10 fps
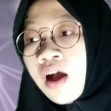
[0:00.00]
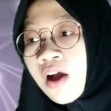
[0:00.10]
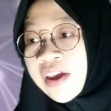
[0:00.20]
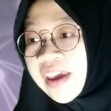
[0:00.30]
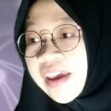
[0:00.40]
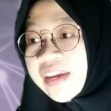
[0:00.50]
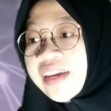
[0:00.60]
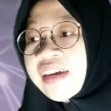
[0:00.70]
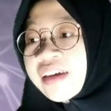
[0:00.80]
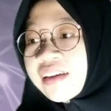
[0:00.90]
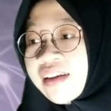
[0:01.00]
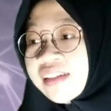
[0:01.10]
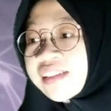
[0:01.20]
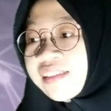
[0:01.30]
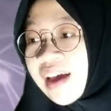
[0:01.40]
Okay,
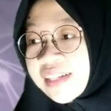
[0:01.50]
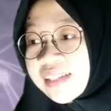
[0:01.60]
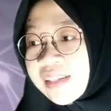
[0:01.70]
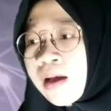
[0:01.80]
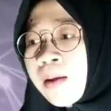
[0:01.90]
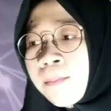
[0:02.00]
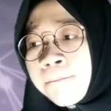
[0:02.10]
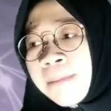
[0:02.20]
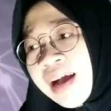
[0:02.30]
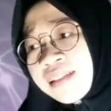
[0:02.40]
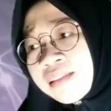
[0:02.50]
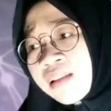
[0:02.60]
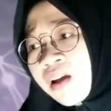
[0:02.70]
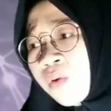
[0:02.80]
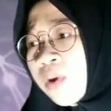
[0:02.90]
that's nice. But
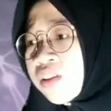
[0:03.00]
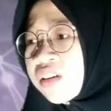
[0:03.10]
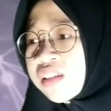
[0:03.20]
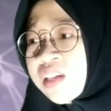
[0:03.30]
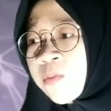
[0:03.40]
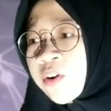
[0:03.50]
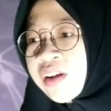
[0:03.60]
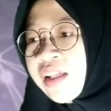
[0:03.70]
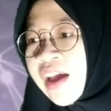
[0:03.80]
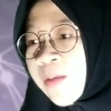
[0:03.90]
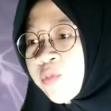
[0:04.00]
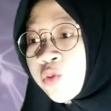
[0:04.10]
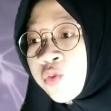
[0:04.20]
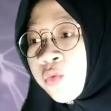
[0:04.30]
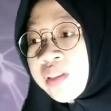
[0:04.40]
what does reciprocal have to
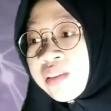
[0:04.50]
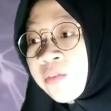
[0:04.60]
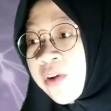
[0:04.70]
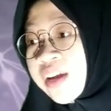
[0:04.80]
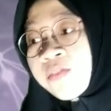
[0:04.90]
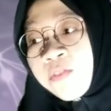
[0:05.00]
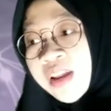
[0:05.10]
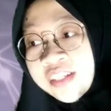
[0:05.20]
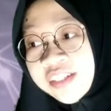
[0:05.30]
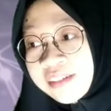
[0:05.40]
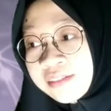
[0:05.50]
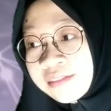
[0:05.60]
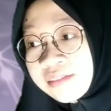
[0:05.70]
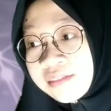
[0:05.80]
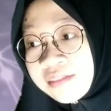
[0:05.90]
do with dividing fraction?
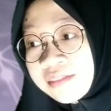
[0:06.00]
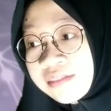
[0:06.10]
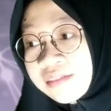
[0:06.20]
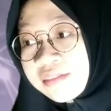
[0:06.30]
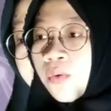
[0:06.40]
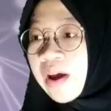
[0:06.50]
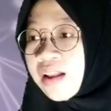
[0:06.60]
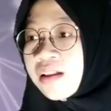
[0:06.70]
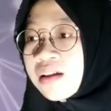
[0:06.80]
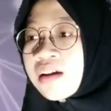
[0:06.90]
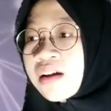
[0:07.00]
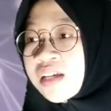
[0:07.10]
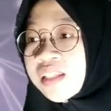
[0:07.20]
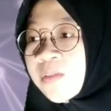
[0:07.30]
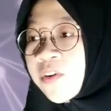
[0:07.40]
Well,
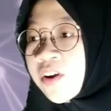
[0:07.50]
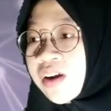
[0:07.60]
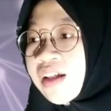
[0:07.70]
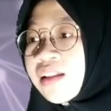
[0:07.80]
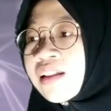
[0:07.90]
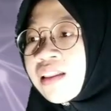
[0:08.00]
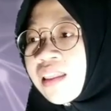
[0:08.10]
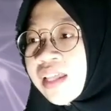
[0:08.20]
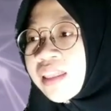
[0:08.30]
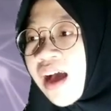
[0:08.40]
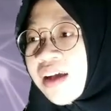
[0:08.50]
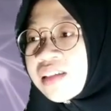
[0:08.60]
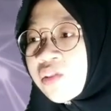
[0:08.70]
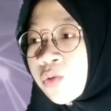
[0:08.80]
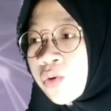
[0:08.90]
reciprocal let us
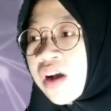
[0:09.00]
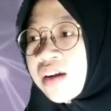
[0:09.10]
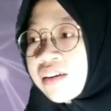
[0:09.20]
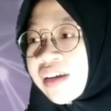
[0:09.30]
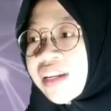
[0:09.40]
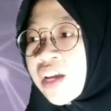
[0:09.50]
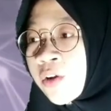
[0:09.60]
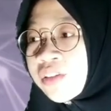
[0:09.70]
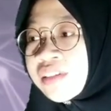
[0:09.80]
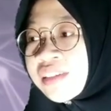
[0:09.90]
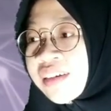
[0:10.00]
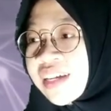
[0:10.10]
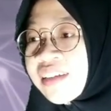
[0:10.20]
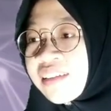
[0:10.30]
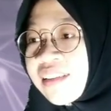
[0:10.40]
do a really cool
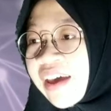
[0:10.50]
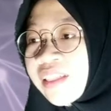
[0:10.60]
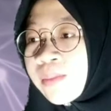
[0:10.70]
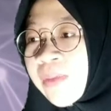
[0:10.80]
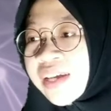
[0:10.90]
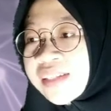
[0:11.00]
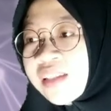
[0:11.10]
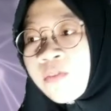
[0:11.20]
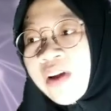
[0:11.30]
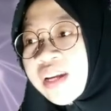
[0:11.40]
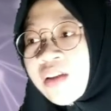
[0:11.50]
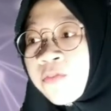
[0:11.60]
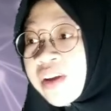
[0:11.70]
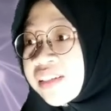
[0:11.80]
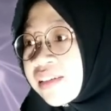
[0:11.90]
trick that makes dividing
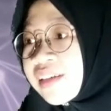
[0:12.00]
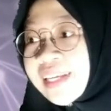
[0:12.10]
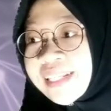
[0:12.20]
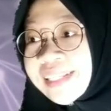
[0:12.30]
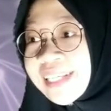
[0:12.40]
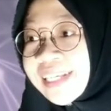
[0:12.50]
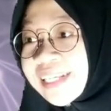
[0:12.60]
fraction easy.